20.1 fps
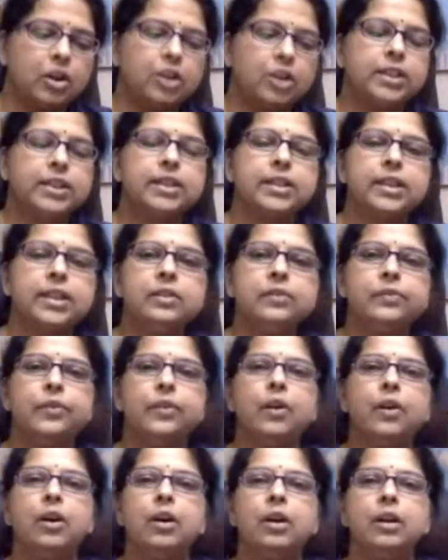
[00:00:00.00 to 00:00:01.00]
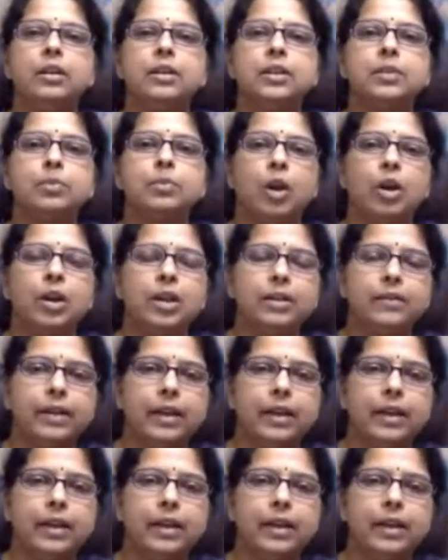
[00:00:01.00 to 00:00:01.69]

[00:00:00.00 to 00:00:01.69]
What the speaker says: constant for smaller